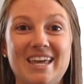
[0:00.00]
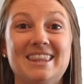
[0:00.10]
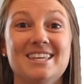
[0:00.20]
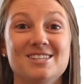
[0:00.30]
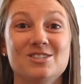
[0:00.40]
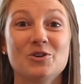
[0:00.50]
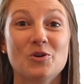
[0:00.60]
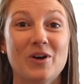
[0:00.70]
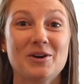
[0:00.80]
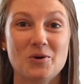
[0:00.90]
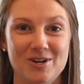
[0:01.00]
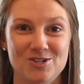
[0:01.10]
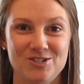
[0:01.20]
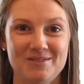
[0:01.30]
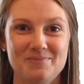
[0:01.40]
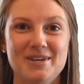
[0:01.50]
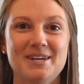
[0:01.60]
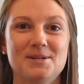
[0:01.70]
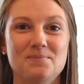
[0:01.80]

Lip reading: This is a great question because